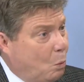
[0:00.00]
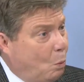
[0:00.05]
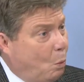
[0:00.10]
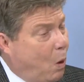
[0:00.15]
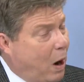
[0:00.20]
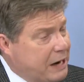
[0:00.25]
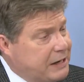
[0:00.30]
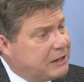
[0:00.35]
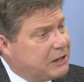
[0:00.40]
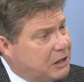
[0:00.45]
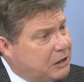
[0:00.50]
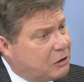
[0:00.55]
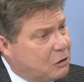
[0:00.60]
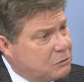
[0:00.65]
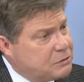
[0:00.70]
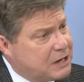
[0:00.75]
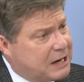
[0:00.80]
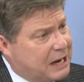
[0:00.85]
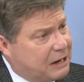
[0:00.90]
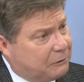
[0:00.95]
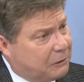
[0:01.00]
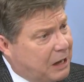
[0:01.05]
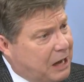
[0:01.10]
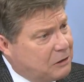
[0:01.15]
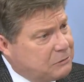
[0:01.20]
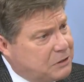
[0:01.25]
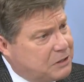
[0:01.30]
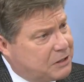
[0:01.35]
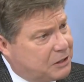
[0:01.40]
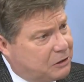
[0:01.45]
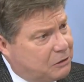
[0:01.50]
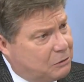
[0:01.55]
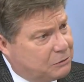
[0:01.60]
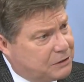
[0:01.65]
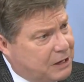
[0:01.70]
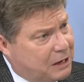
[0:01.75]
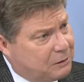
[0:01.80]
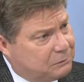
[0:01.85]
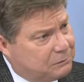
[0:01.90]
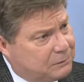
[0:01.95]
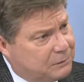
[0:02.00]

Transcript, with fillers: why did it go down? How did it go down?